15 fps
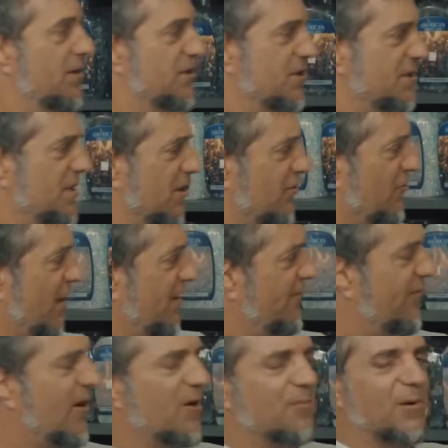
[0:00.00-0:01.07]
Just a great
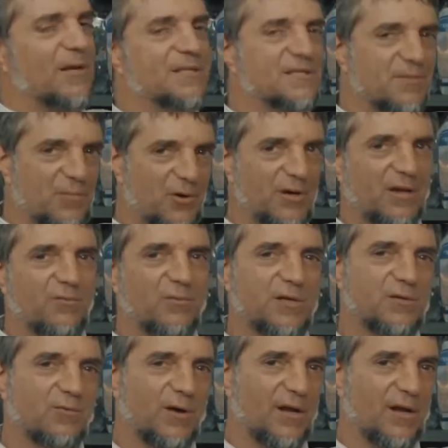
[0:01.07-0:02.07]
fireplace to put in when you